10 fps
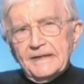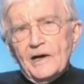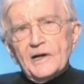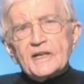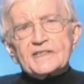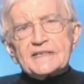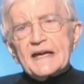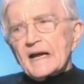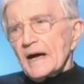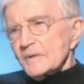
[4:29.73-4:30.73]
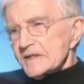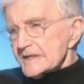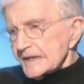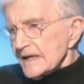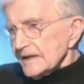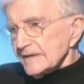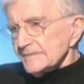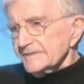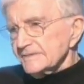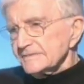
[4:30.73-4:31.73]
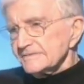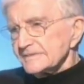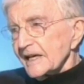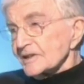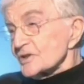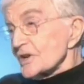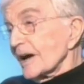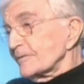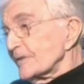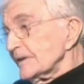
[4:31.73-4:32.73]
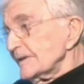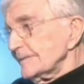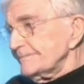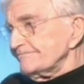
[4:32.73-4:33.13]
on the set, I would say, get the shot, Phil